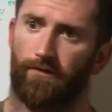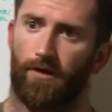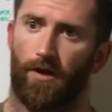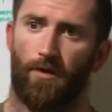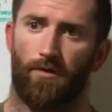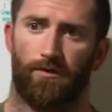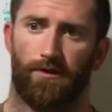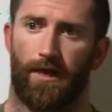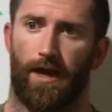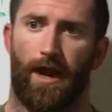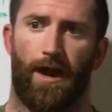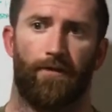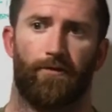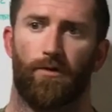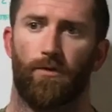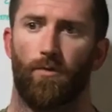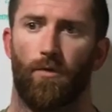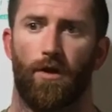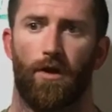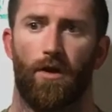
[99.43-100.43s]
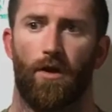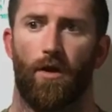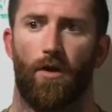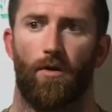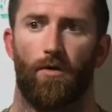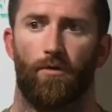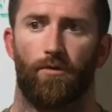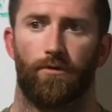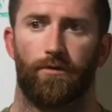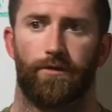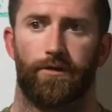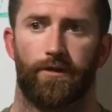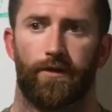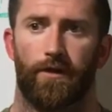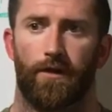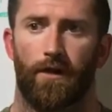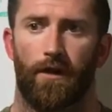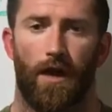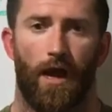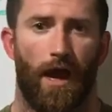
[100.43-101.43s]
goes, everyone knows
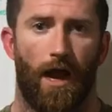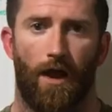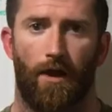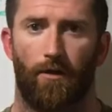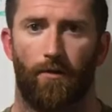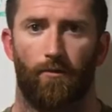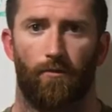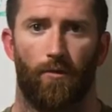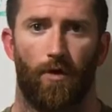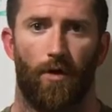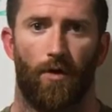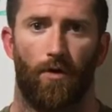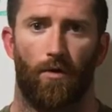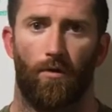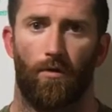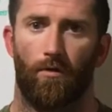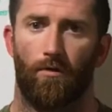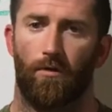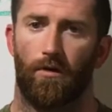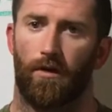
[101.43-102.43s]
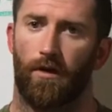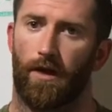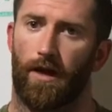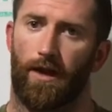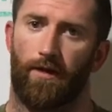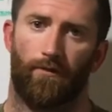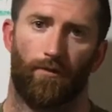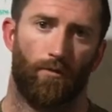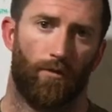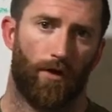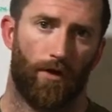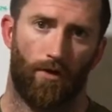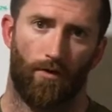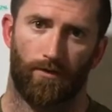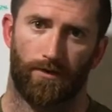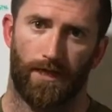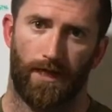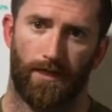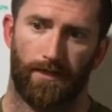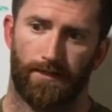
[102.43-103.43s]
how to row, everyone
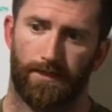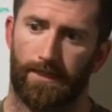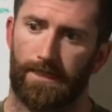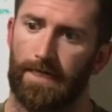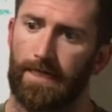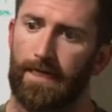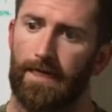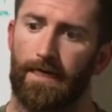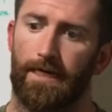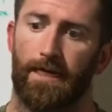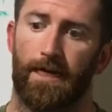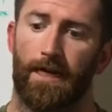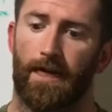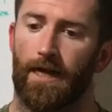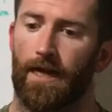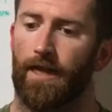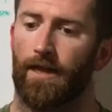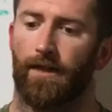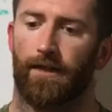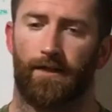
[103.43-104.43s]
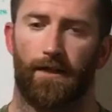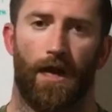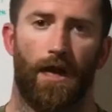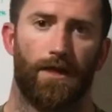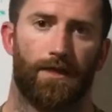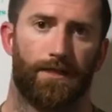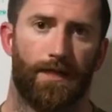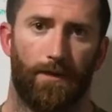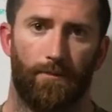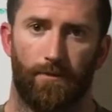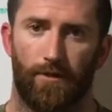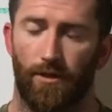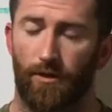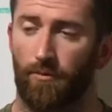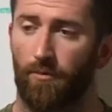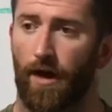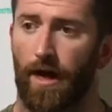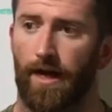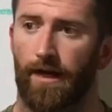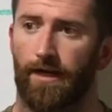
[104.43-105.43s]
knows how to ski. The Concept 2
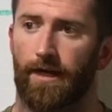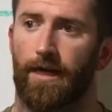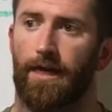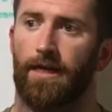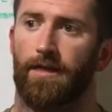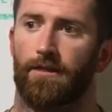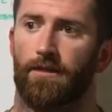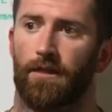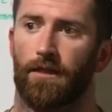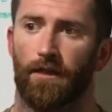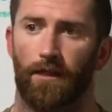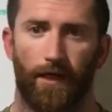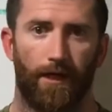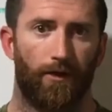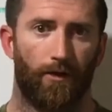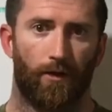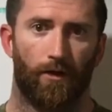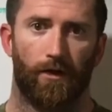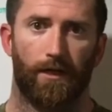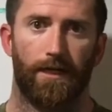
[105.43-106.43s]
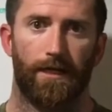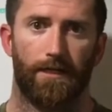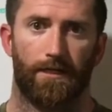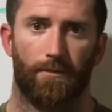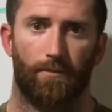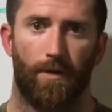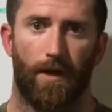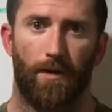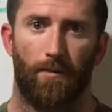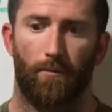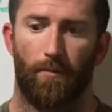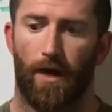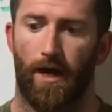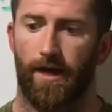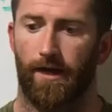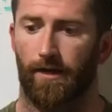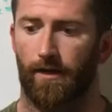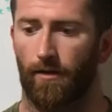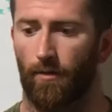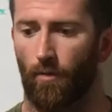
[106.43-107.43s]
bike is literally a spin
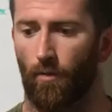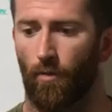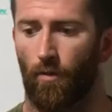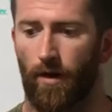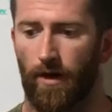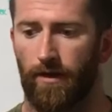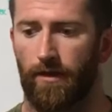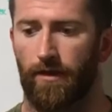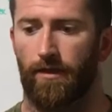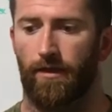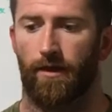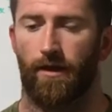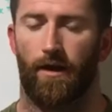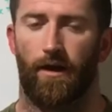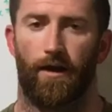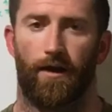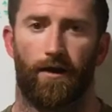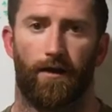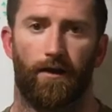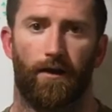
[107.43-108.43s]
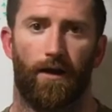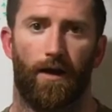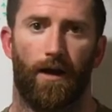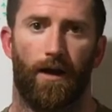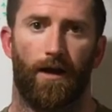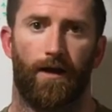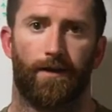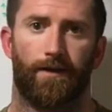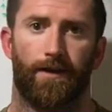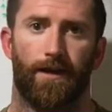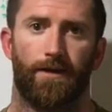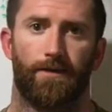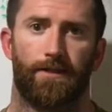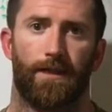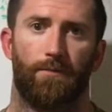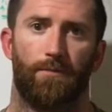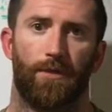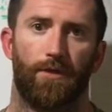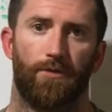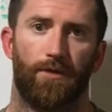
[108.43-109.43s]
bike with the
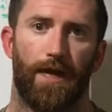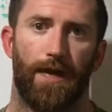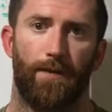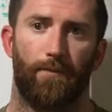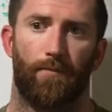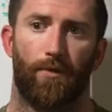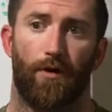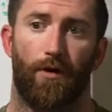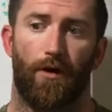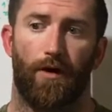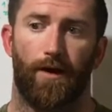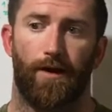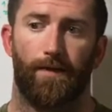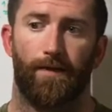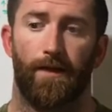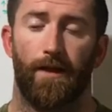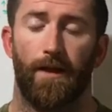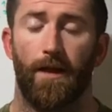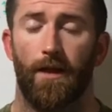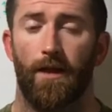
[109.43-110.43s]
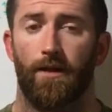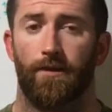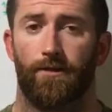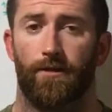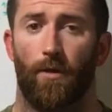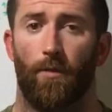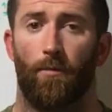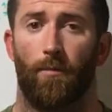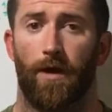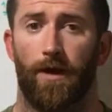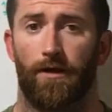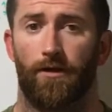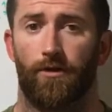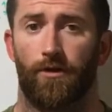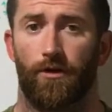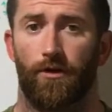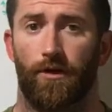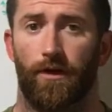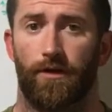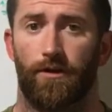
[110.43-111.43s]
Concept 2 damper on it. So make
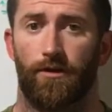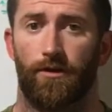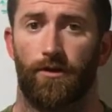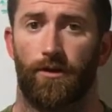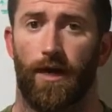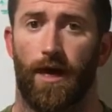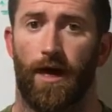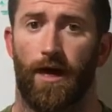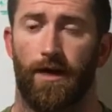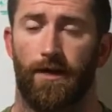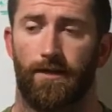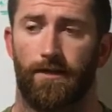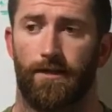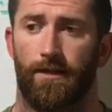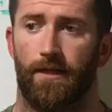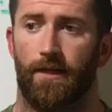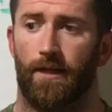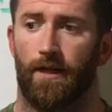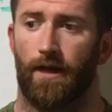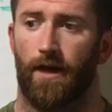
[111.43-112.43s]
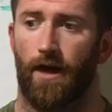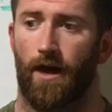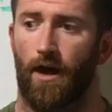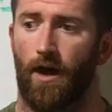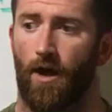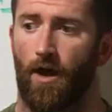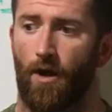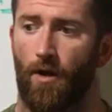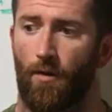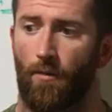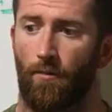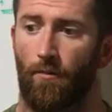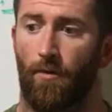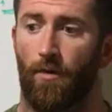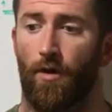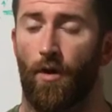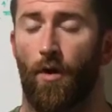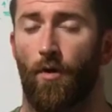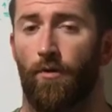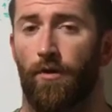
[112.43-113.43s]
sure that you guys
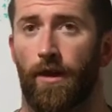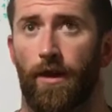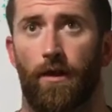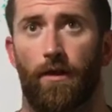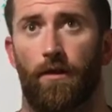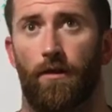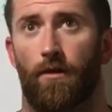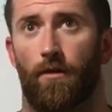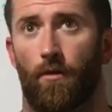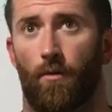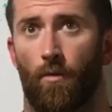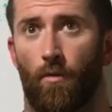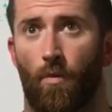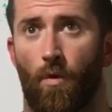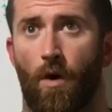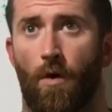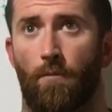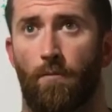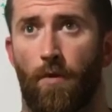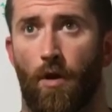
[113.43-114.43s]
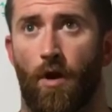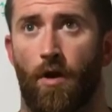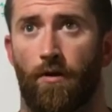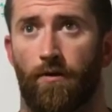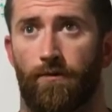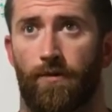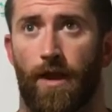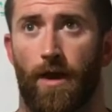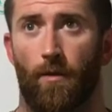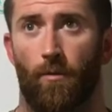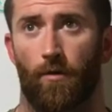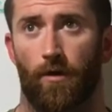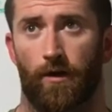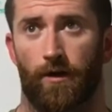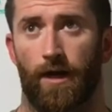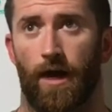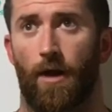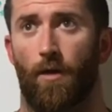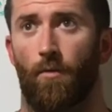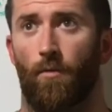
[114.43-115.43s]
know that what part of that
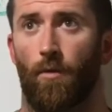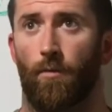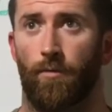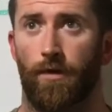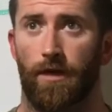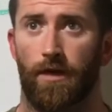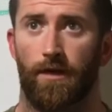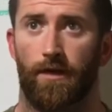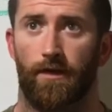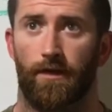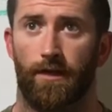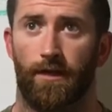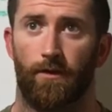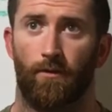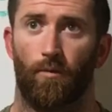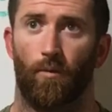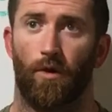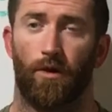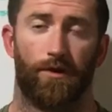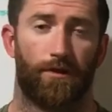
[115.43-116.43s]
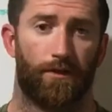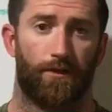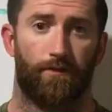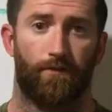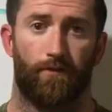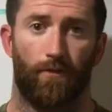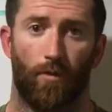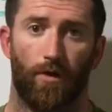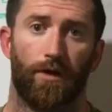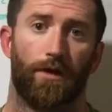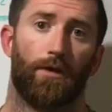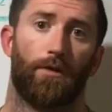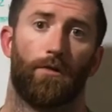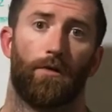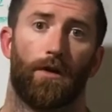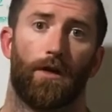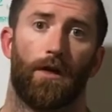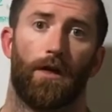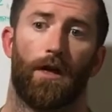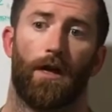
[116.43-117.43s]
workout will be the worst for you,
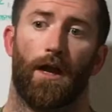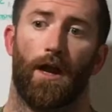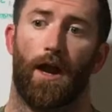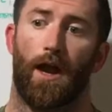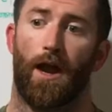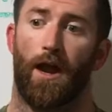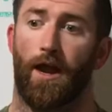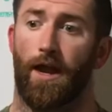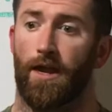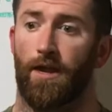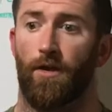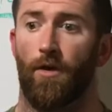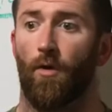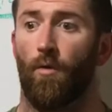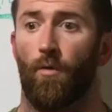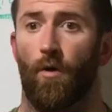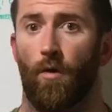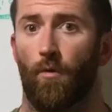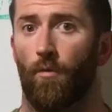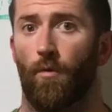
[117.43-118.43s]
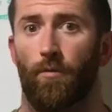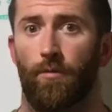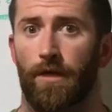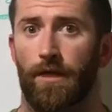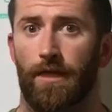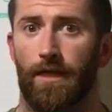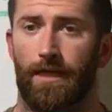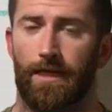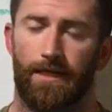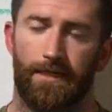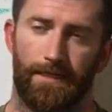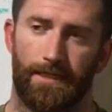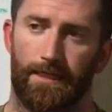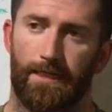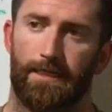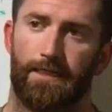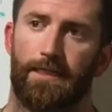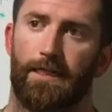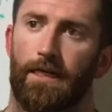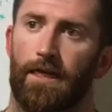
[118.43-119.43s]
and know what will be the
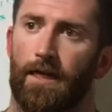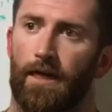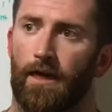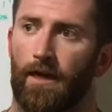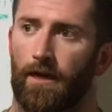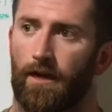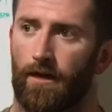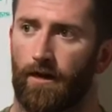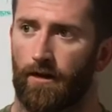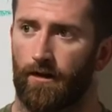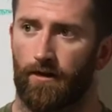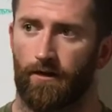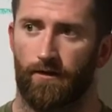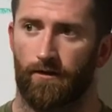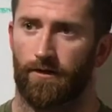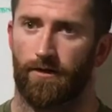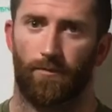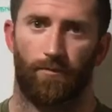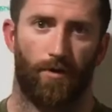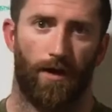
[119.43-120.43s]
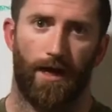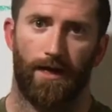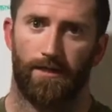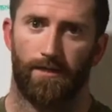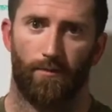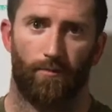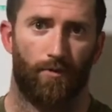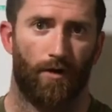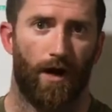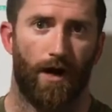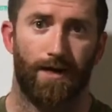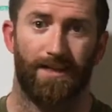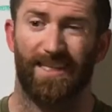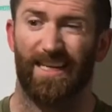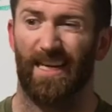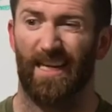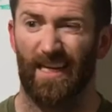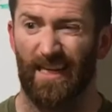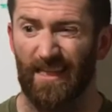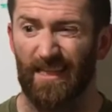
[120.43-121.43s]
easiest. Surprise, surprise,
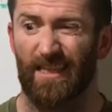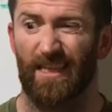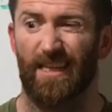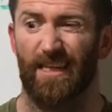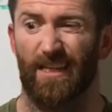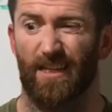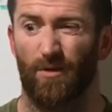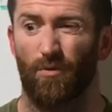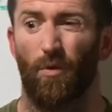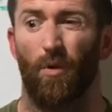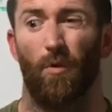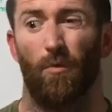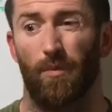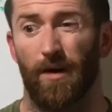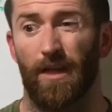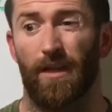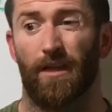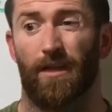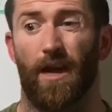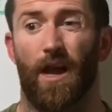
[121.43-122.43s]
the easiest will be the